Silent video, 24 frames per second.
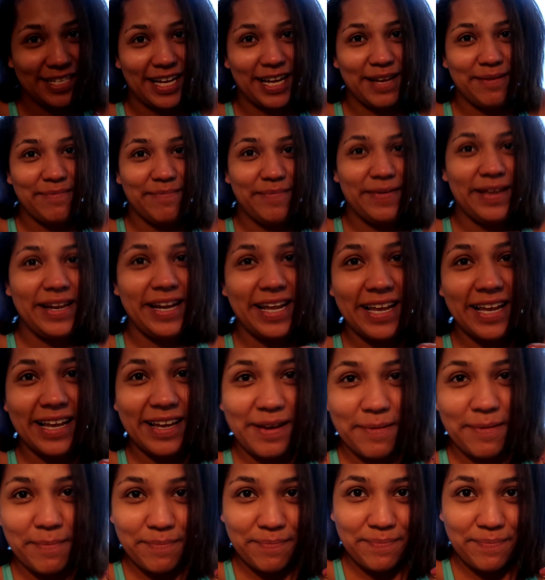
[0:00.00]
time
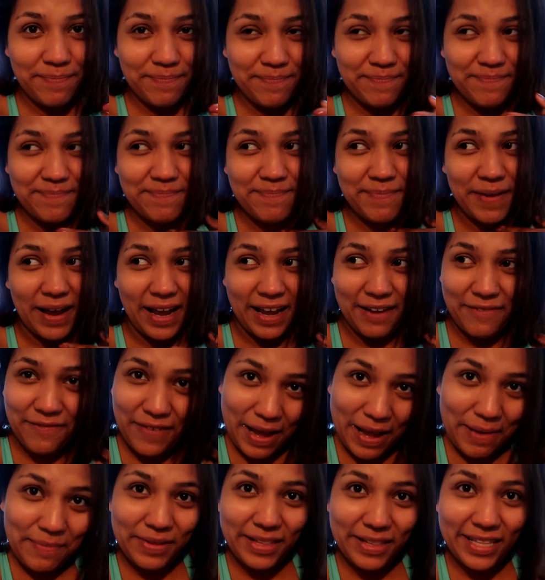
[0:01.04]
meeting my
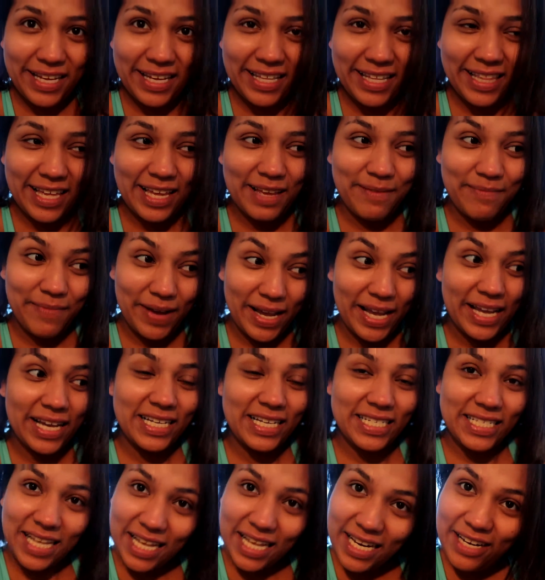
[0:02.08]
family, like my
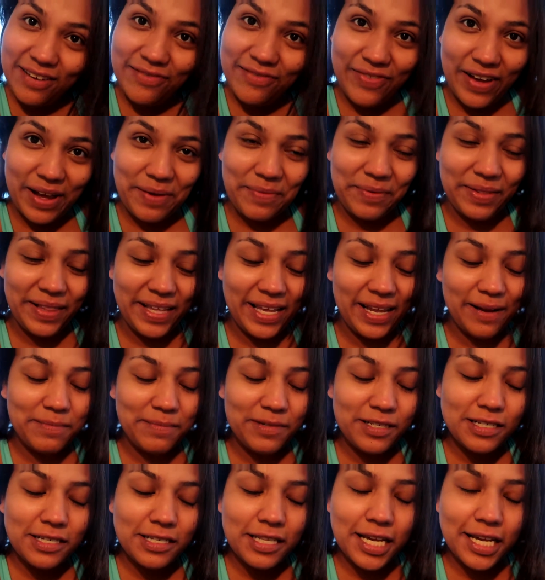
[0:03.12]
extended family. I'm
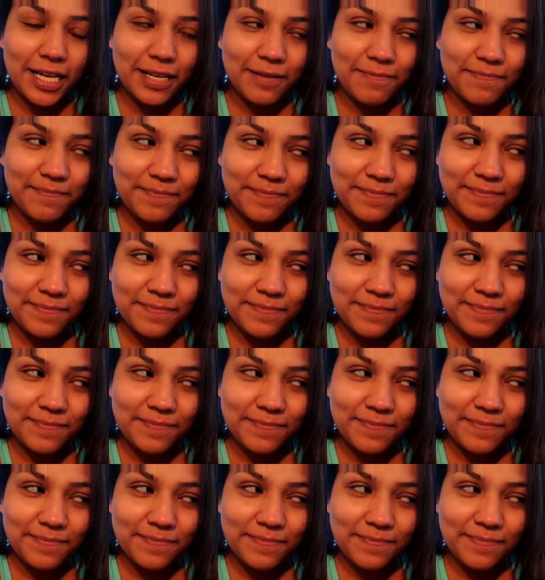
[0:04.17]
just like,